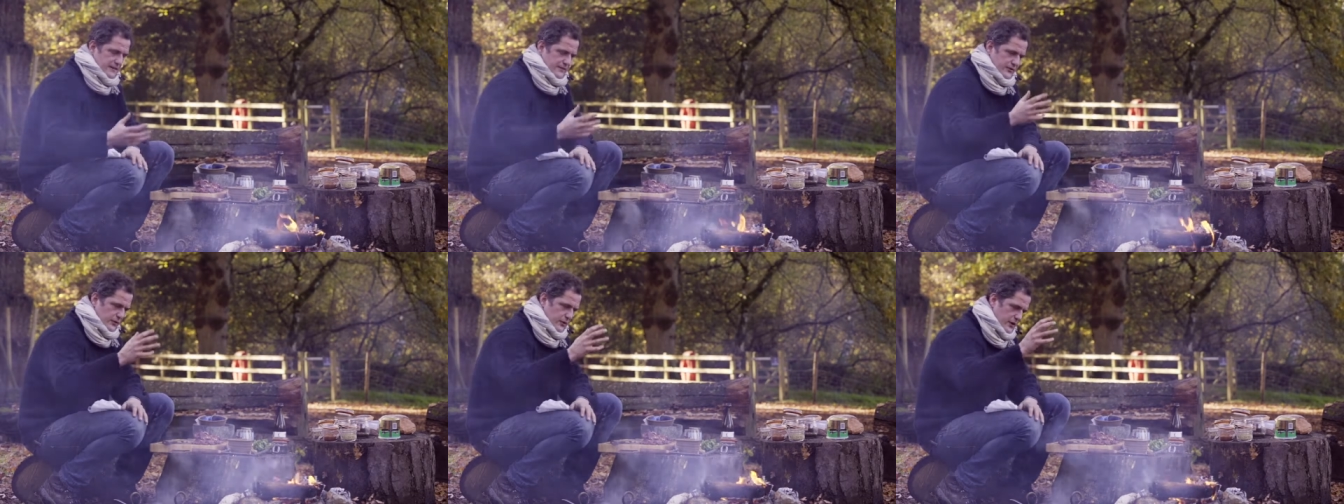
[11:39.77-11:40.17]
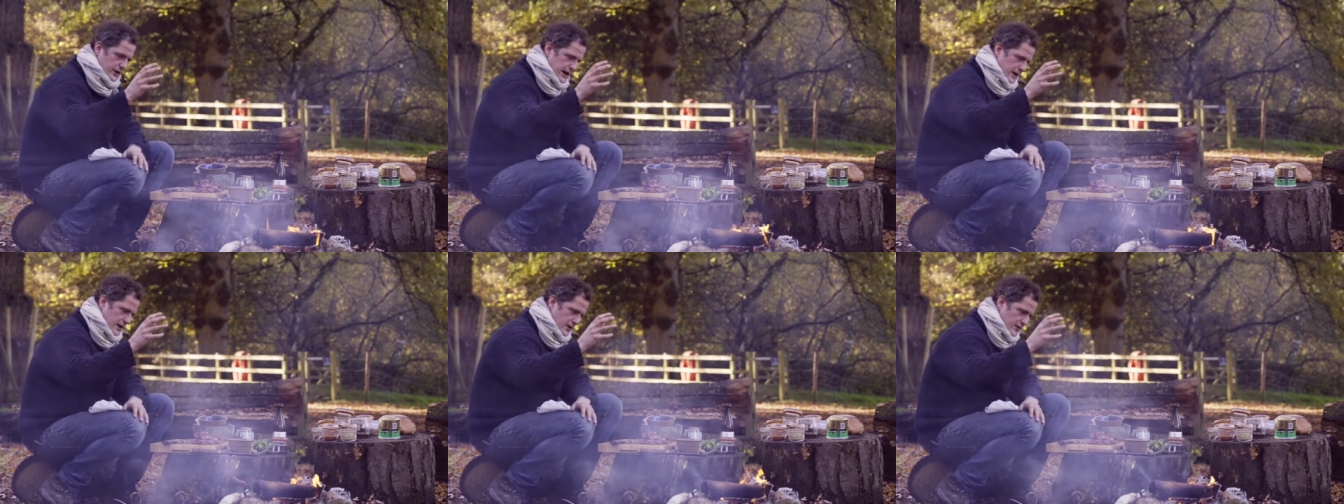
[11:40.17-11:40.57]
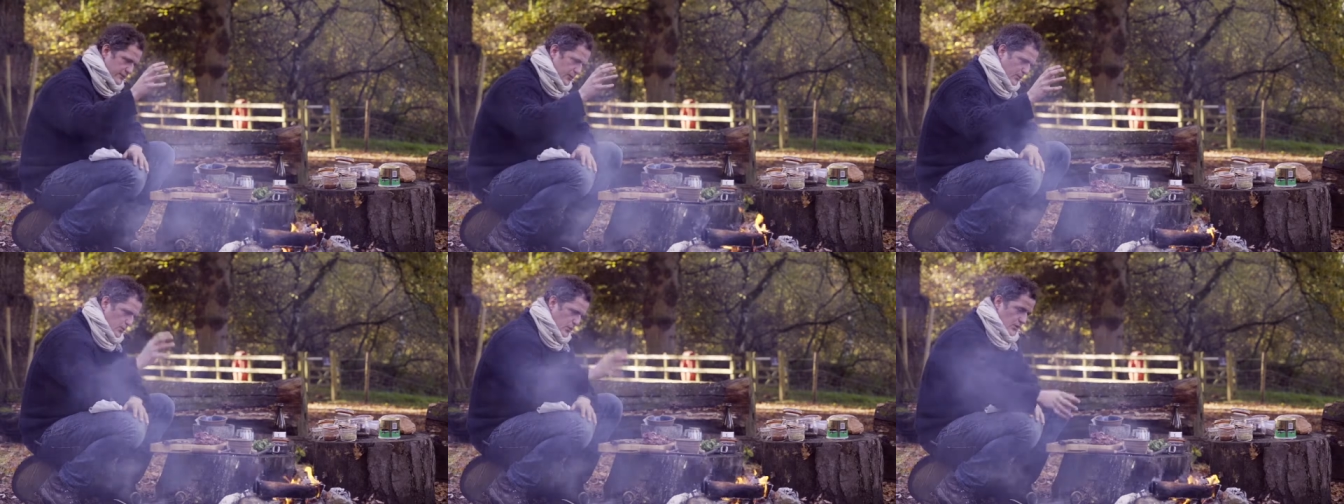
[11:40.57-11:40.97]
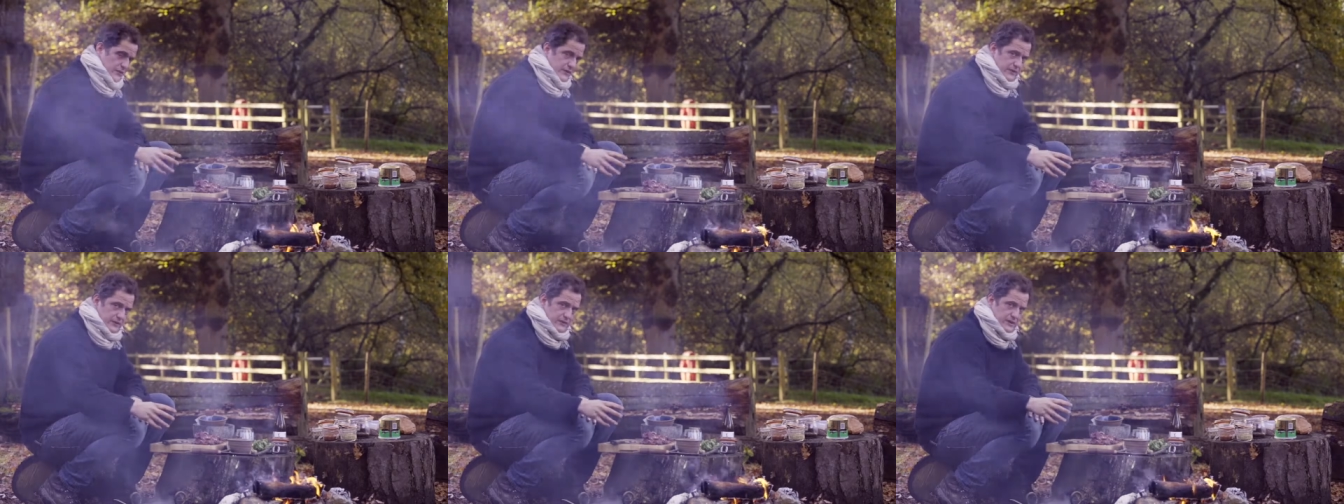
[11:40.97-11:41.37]
If you're cooking over
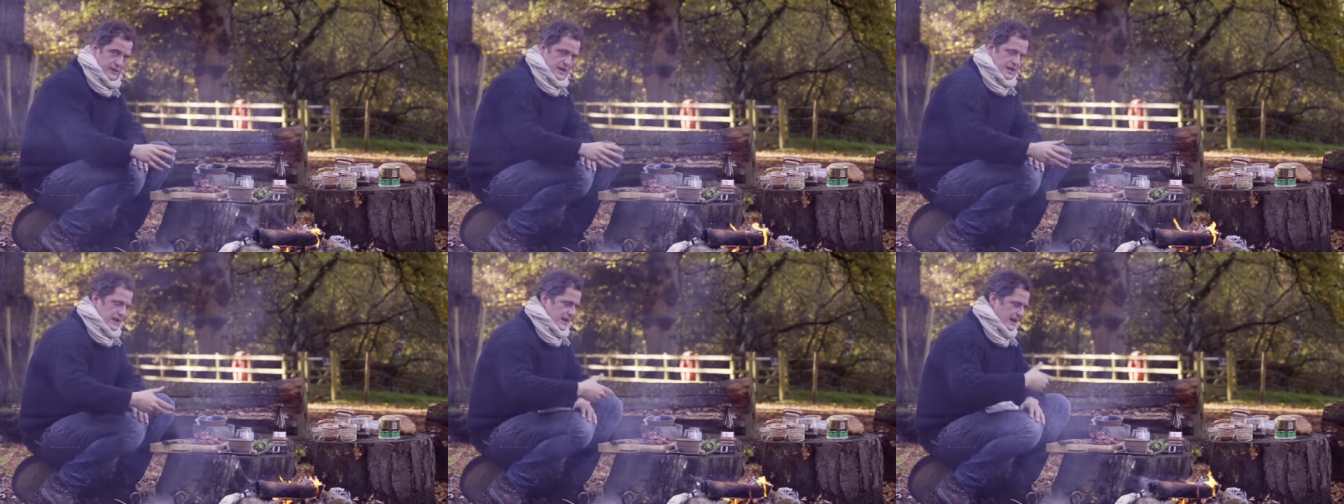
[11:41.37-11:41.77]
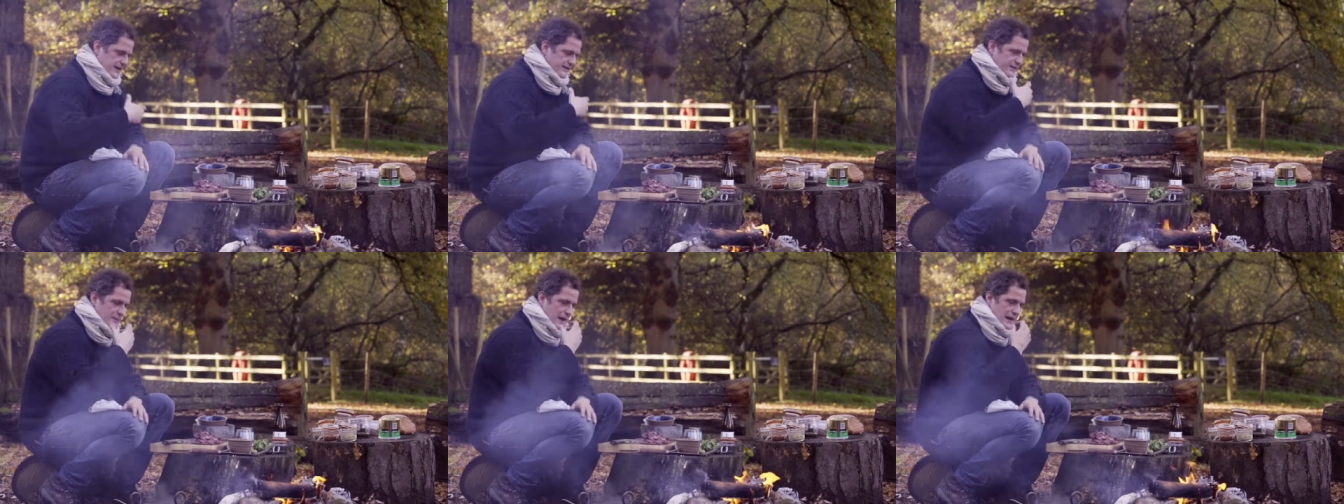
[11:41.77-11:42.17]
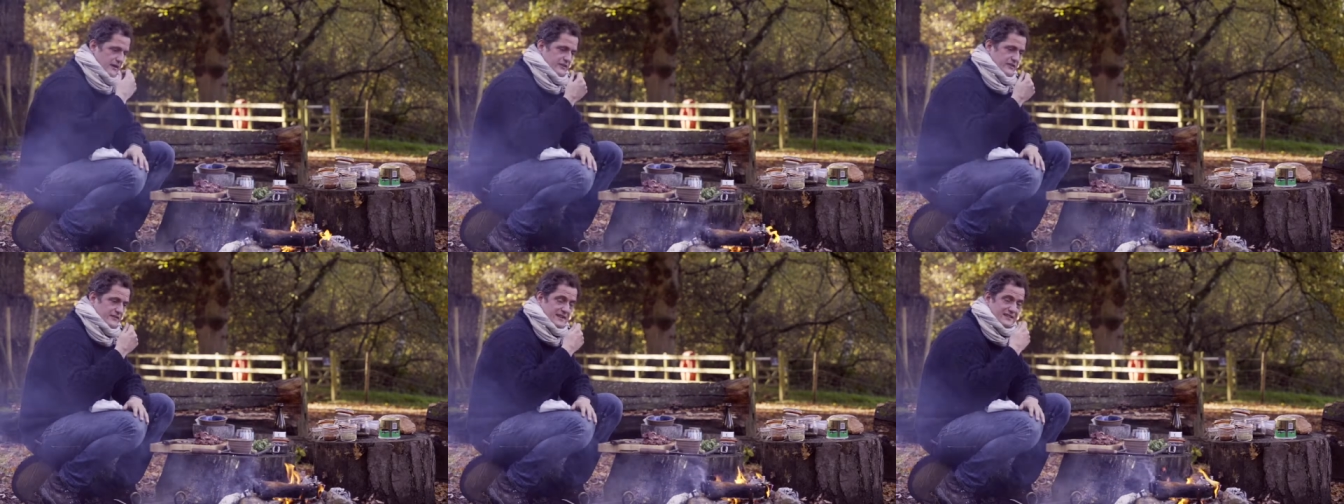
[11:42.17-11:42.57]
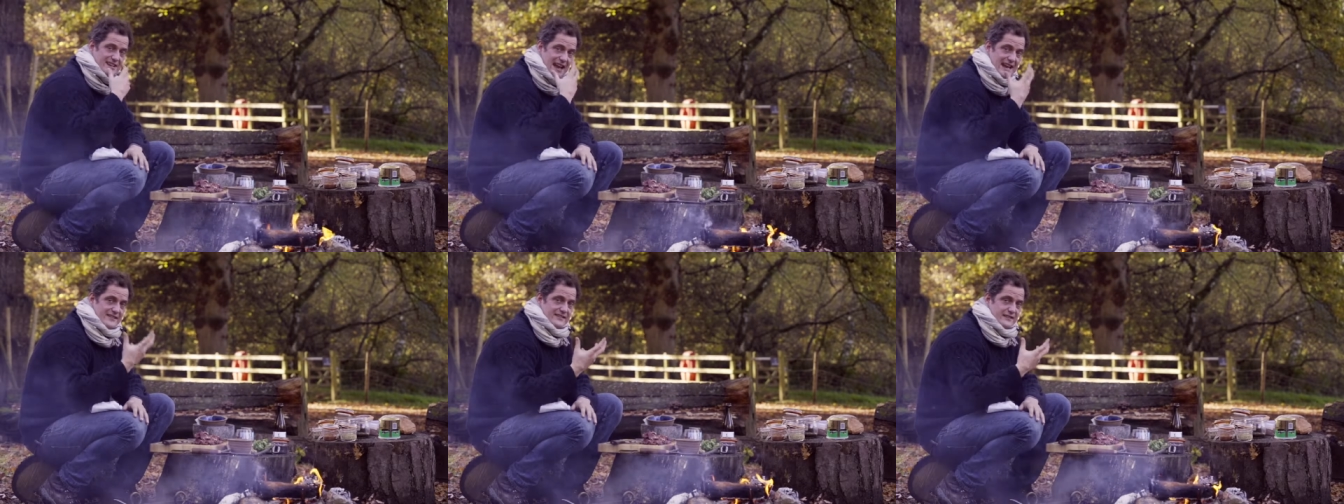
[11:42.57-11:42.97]
wood, it's about the
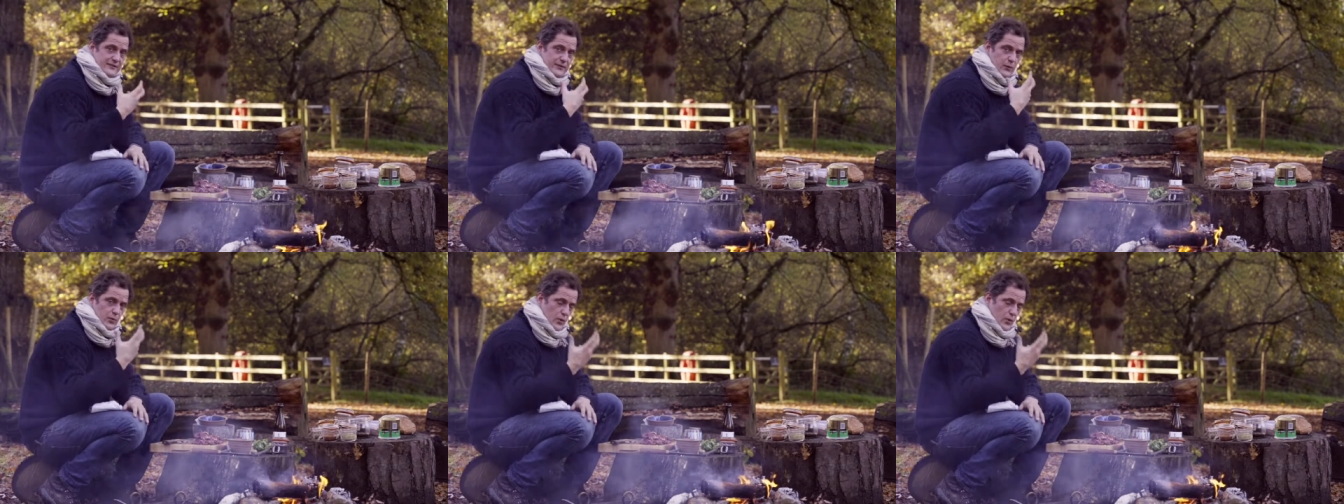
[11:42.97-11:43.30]
taste of the